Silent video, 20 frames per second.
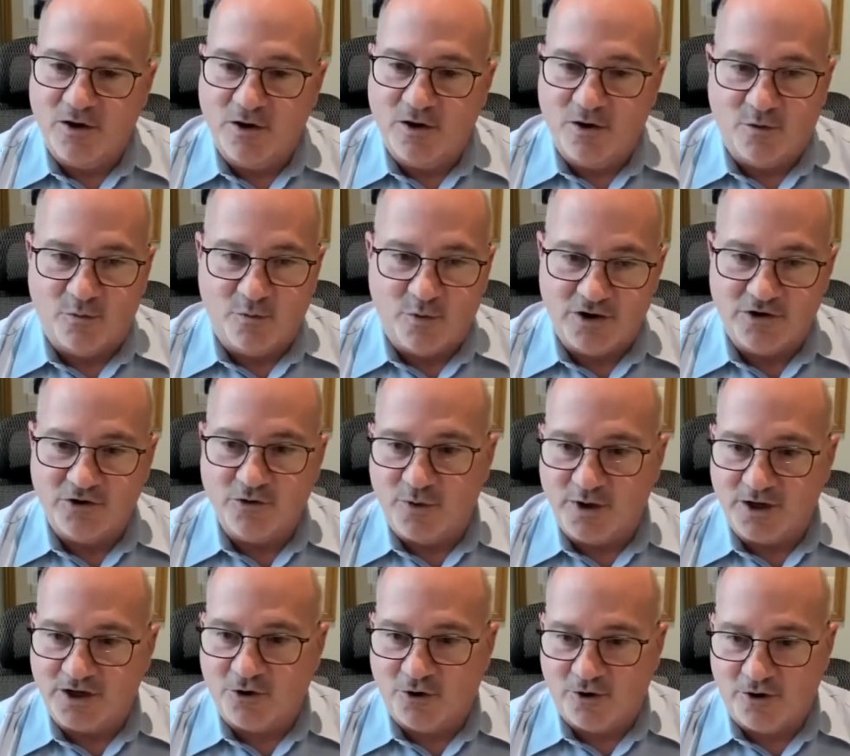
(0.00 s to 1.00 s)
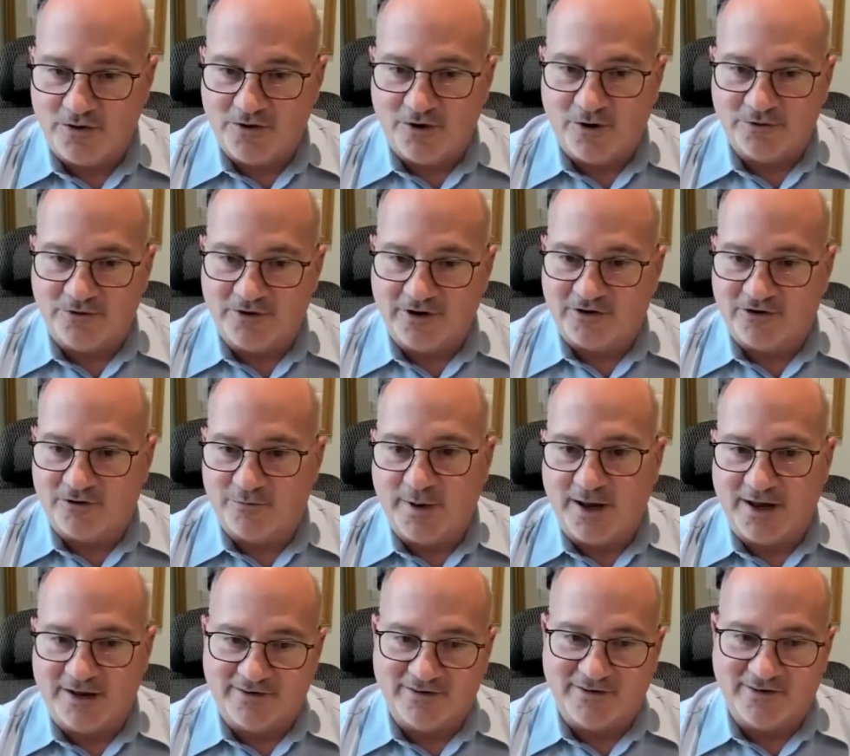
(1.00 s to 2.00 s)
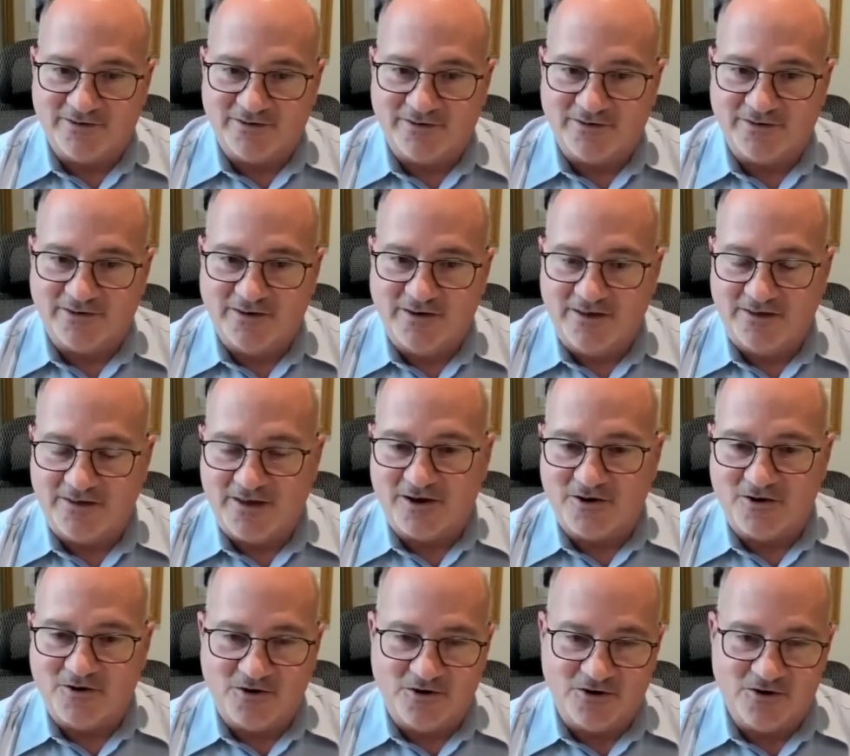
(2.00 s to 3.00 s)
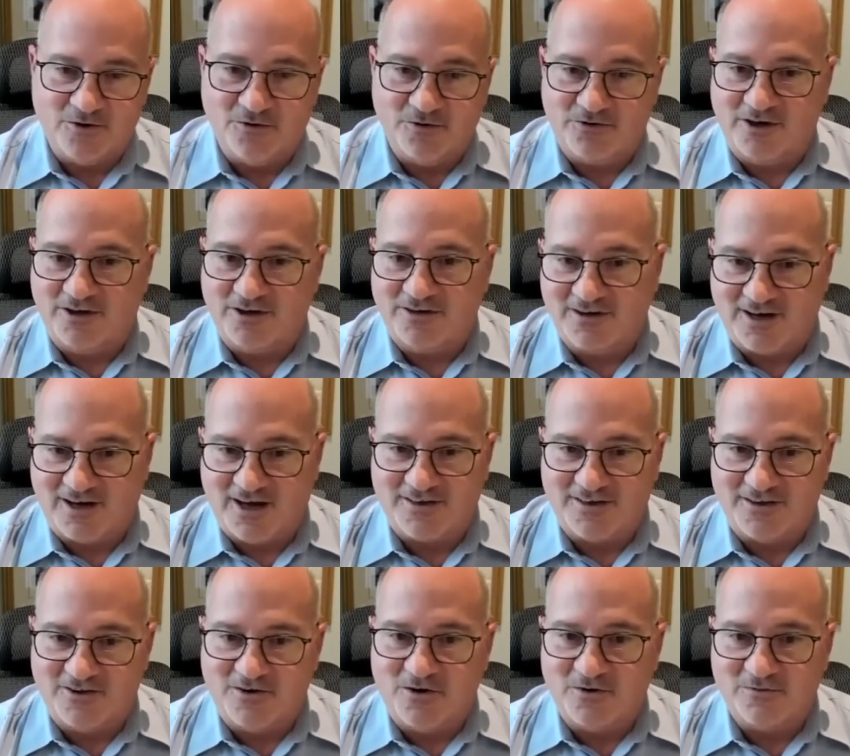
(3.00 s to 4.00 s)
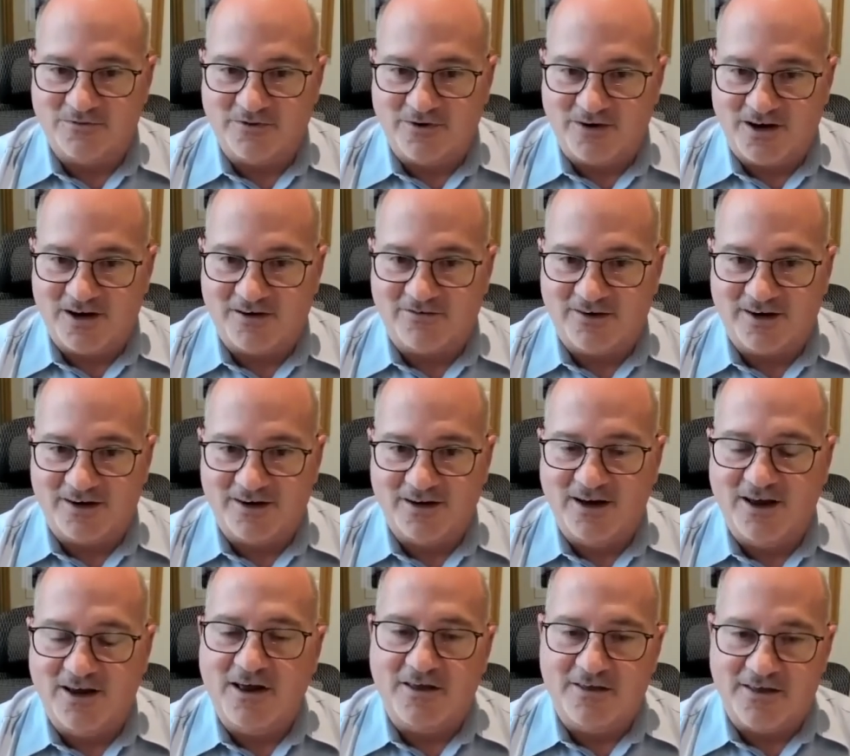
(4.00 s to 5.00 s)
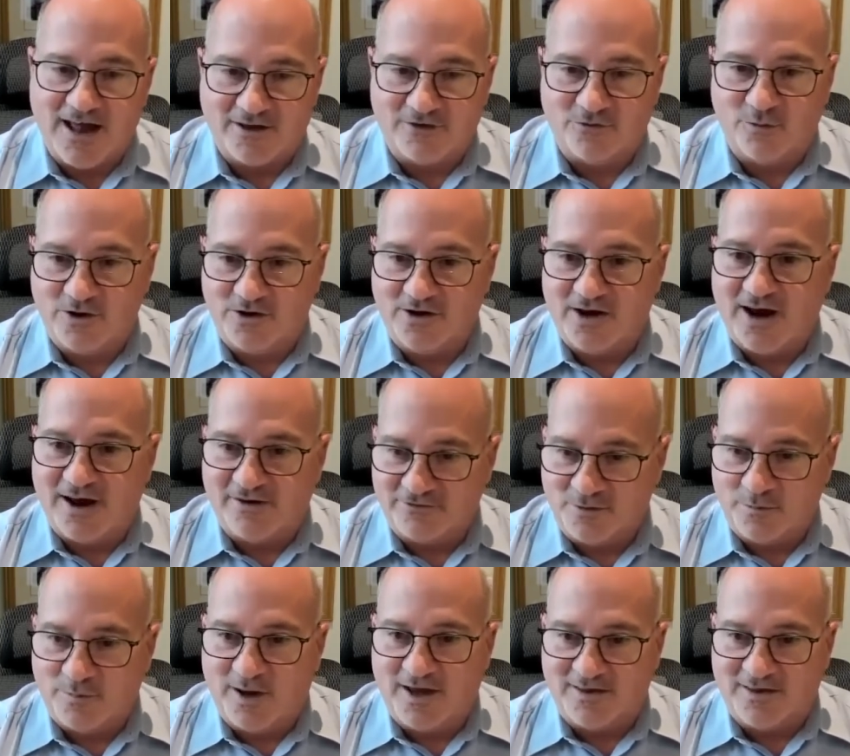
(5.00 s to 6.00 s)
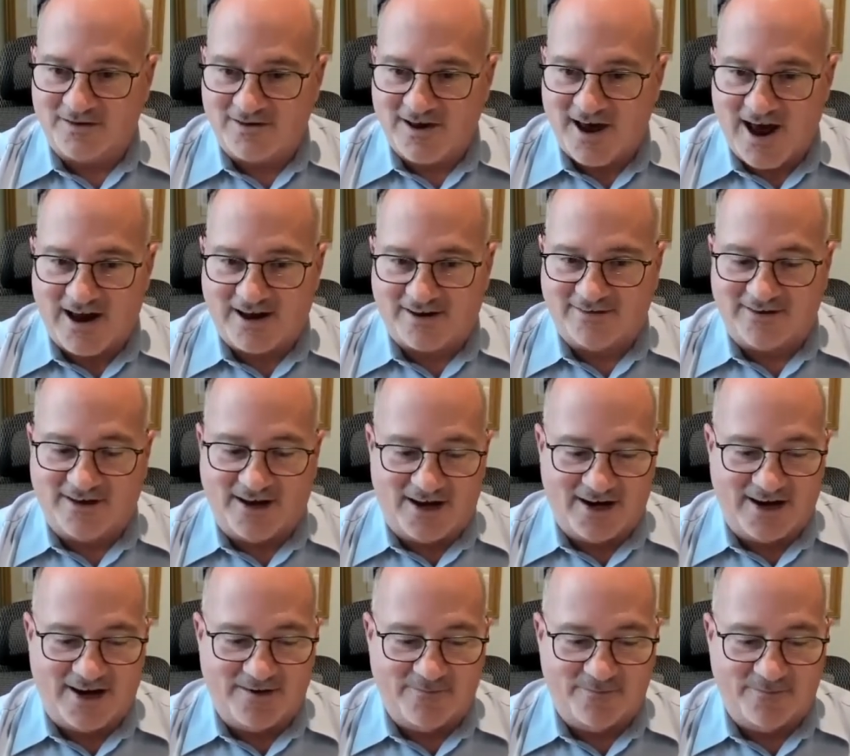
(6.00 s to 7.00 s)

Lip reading: When you incurred those expenses that you're using to get the loan forgiven, that's when you have to pay the tax on it.